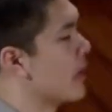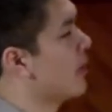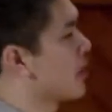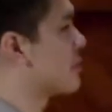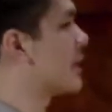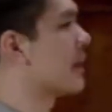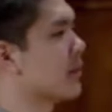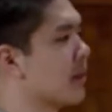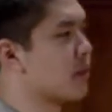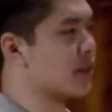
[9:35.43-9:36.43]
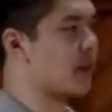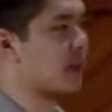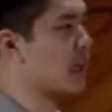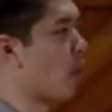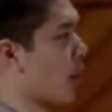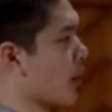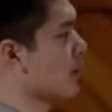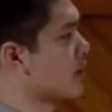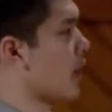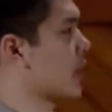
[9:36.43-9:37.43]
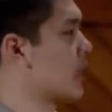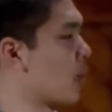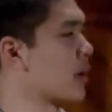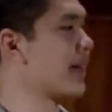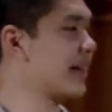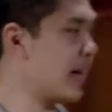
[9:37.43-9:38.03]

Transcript: is it begins with this keyword, a keyword like